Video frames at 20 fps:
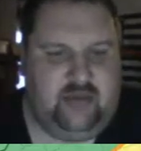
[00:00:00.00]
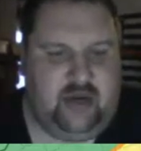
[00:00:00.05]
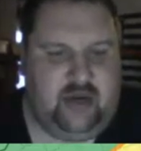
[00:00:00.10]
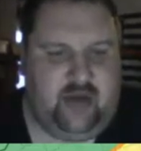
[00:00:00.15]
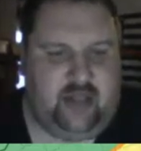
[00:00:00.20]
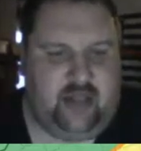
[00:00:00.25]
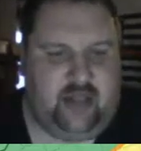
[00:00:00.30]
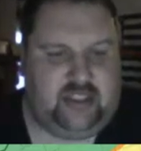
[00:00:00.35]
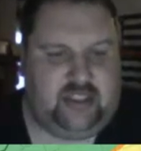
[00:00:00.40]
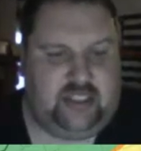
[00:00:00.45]

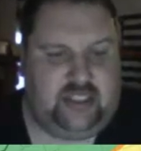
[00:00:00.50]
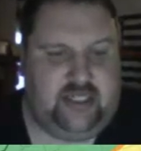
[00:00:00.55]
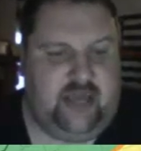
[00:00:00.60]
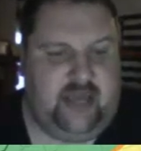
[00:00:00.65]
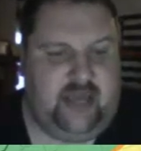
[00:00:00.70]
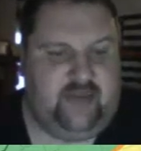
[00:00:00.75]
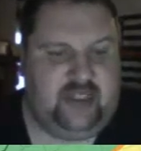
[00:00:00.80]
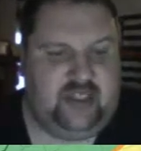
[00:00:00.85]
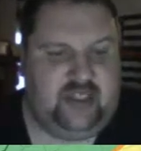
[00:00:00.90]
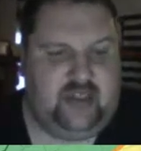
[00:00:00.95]
Meteorologist Dean
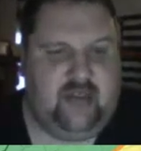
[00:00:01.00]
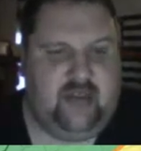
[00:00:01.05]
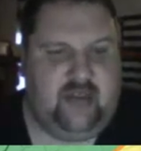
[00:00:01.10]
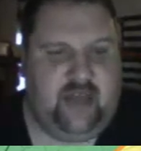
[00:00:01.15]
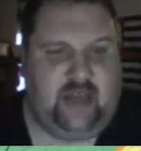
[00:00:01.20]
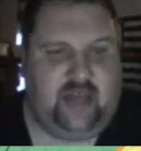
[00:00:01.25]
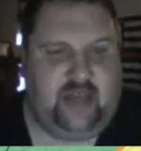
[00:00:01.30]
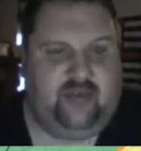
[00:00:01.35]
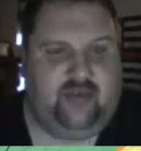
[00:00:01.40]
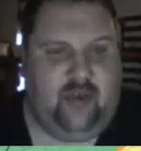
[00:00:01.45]
Davison,
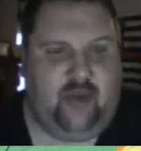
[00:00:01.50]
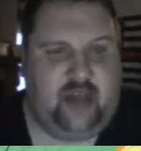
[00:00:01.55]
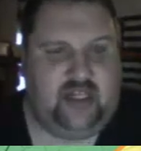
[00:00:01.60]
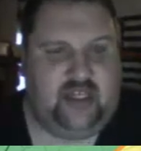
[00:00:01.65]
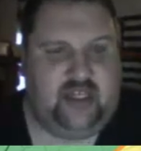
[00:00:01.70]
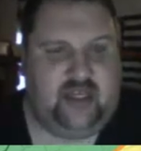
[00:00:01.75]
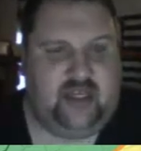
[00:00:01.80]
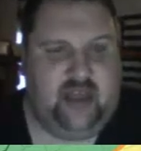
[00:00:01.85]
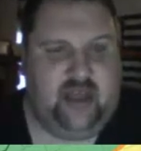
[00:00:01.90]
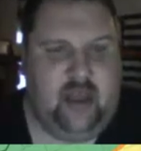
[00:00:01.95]
thanks for
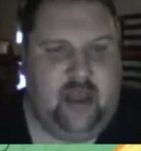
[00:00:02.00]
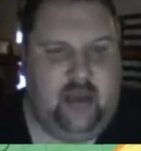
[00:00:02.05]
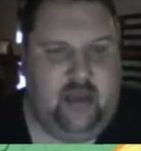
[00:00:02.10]
watching.